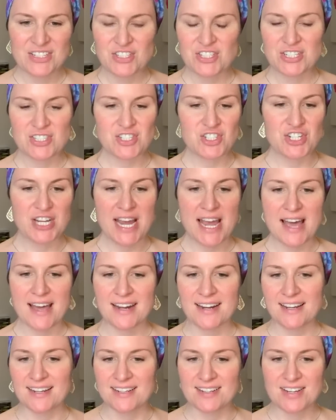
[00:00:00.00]
Just
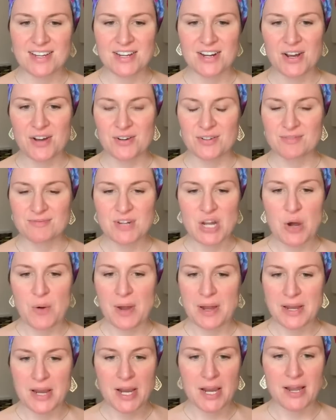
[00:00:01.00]
chatting,
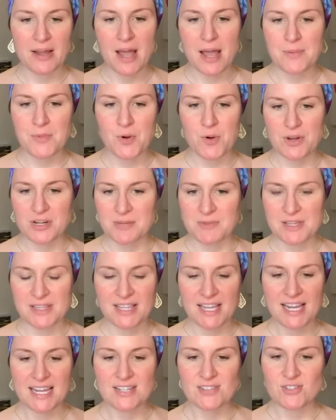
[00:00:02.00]
knowing I'm going to be
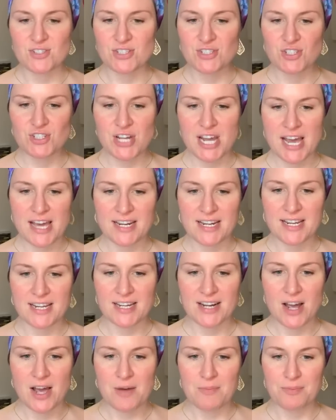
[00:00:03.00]
late, just chatting
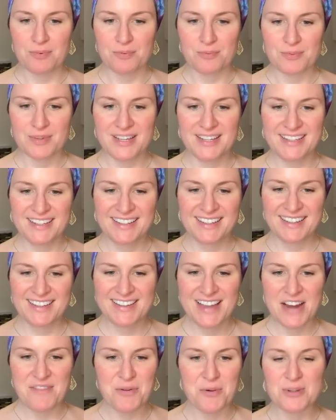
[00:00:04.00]
it up.
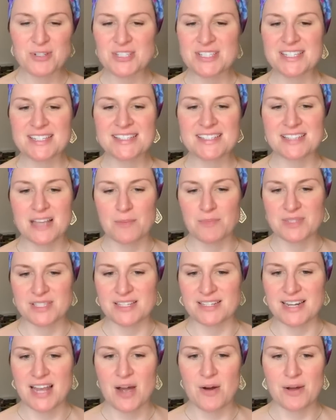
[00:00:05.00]
Everyone just accepts
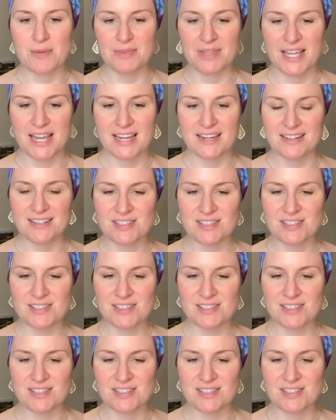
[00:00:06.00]
it now. I'm late.